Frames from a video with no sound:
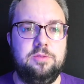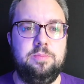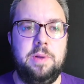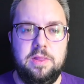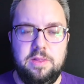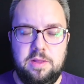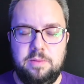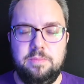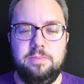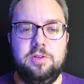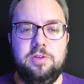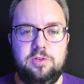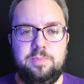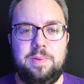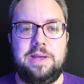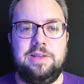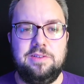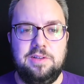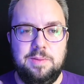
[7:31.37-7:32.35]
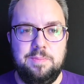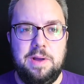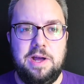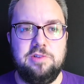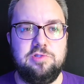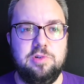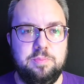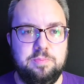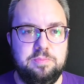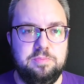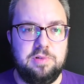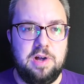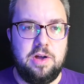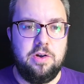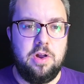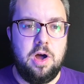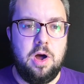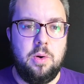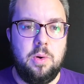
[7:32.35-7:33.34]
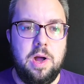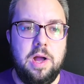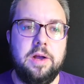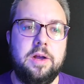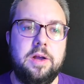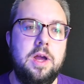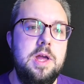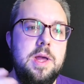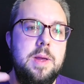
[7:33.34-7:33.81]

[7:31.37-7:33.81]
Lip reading: But this is basically Patrick Brown artwork,